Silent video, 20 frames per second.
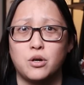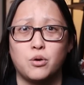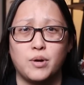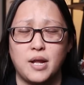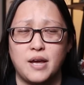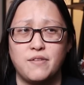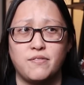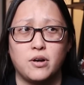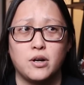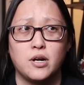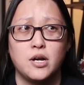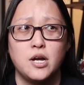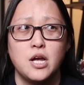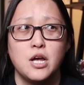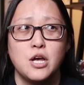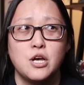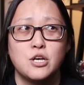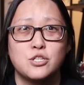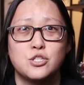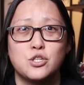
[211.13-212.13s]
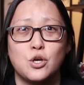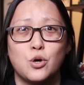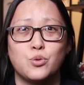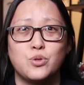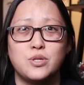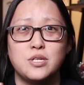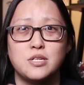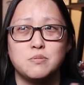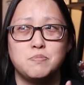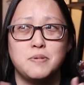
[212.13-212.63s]
or whatever. So
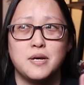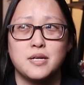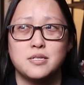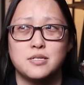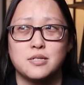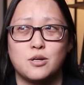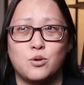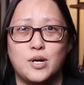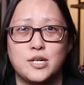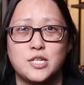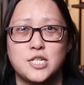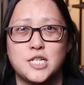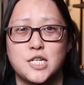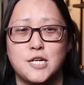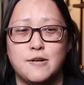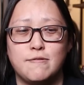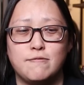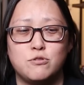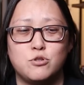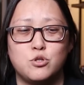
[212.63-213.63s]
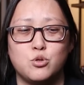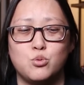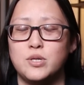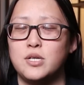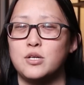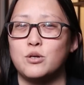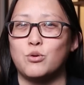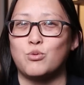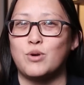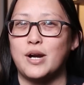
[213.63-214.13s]
this begs the question of, do
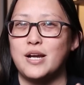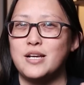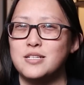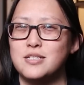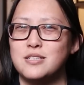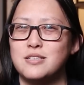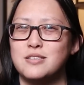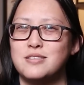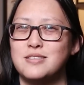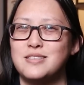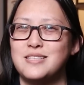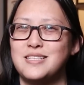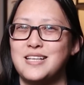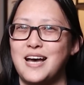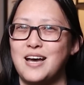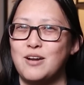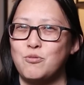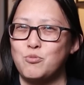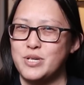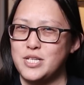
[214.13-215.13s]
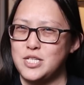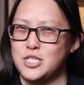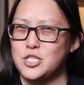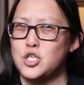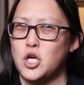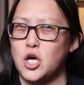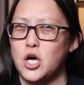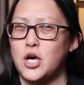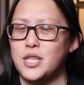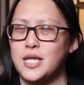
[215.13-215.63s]
we erase that we
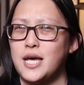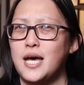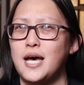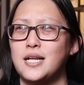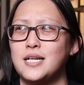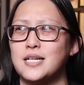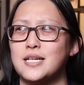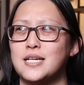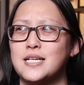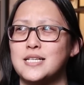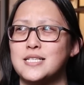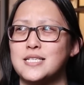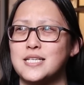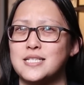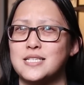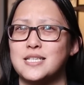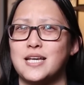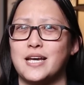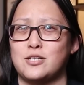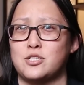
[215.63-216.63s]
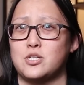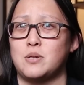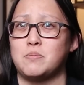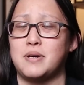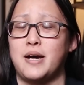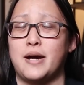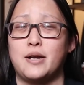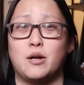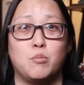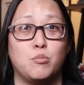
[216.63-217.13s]
saw that? Is this like some
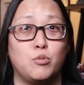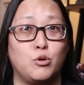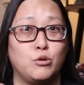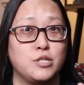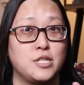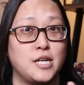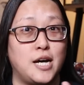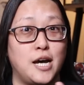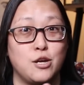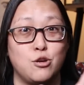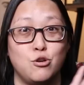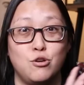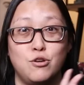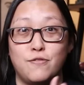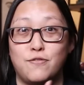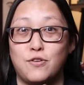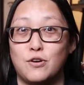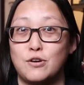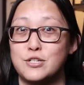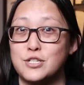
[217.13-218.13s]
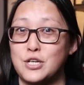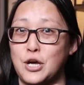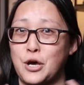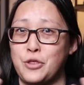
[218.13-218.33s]
kind of multi-universe,